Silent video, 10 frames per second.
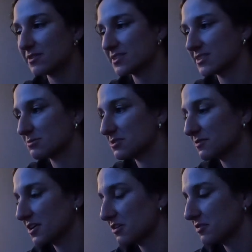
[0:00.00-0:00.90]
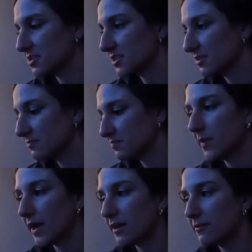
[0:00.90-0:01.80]
because this was very recent.
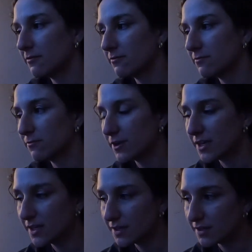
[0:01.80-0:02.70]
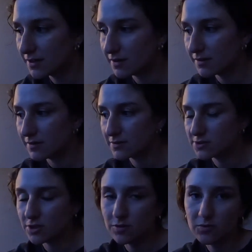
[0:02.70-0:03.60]
My freaking...
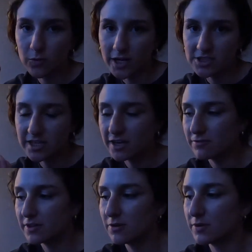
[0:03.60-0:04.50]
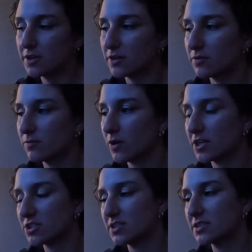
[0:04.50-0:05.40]
So watch carefully when you're
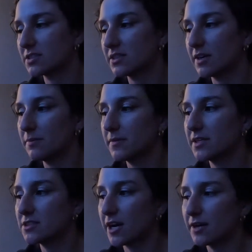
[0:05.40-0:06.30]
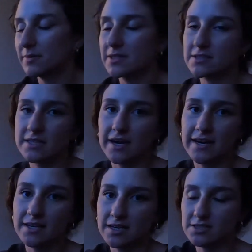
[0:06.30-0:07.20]
watching this clip. It's hard because it
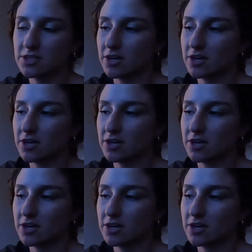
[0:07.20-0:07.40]
kind of cuts